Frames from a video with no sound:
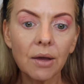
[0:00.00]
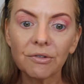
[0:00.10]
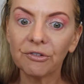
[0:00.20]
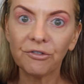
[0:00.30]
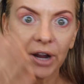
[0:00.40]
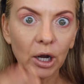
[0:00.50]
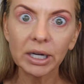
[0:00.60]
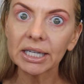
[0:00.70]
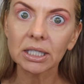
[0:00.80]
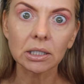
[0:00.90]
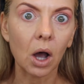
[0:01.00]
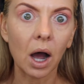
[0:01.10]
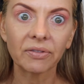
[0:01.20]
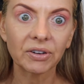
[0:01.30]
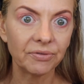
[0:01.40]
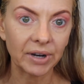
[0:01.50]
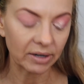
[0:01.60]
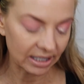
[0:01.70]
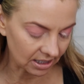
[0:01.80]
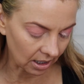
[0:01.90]
Very soft,
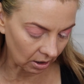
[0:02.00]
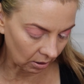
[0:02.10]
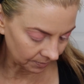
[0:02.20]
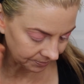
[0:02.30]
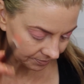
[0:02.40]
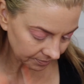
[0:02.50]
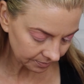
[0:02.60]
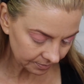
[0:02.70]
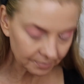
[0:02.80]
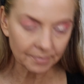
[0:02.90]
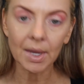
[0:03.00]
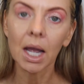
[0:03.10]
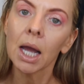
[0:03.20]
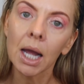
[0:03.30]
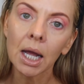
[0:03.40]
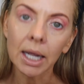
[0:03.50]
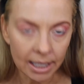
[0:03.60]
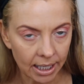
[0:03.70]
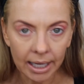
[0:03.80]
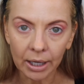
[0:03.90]
very subtle.
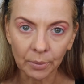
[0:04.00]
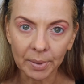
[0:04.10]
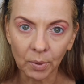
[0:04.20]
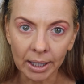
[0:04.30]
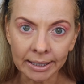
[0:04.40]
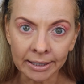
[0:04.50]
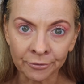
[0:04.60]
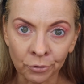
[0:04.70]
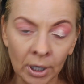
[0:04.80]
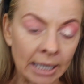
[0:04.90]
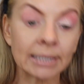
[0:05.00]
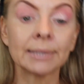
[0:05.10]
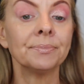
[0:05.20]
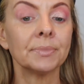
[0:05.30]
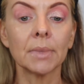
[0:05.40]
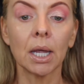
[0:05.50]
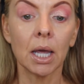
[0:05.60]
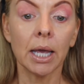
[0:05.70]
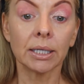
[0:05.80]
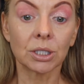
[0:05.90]
It ain't gonna be one and done for us.
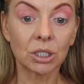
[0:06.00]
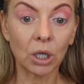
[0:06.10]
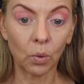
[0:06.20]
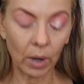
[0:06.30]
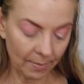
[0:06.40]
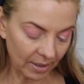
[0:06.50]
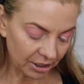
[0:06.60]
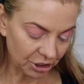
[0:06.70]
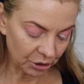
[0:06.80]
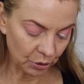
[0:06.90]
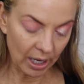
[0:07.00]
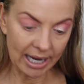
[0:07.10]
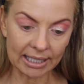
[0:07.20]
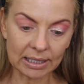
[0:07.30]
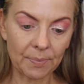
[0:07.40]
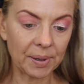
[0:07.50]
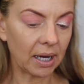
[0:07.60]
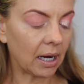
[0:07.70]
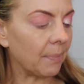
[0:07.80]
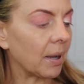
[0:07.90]
So what I'm gonna do is
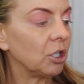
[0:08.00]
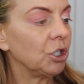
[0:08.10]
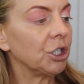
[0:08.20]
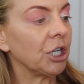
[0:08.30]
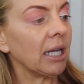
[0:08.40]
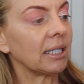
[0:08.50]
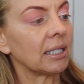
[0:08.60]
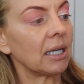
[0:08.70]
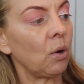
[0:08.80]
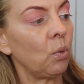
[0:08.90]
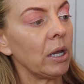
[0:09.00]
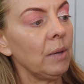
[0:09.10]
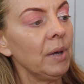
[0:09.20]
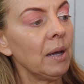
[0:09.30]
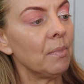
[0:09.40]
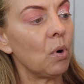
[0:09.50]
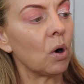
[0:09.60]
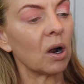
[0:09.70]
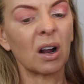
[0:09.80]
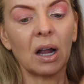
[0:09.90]
pick up just a wee bit
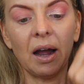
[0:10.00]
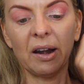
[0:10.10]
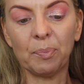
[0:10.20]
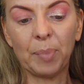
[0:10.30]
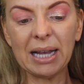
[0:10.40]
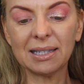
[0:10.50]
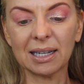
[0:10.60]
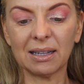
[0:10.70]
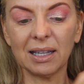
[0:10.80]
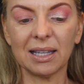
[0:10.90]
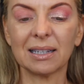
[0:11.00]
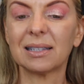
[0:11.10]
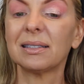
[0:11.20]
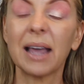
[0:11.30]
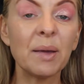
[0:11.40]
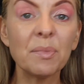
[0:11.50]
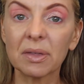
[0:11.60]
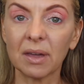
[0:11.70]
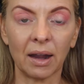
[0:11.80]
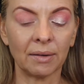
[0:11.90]
more, kind of basically the same
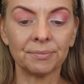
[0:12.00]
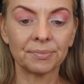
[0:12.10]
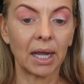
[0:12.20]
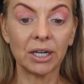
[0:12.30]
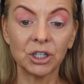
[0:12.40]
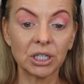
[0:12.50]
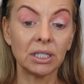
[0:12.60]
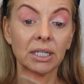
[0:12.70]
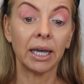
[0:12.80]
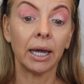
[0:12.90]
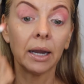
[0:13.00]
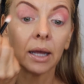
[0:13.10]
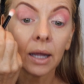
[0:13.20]
thing I just did.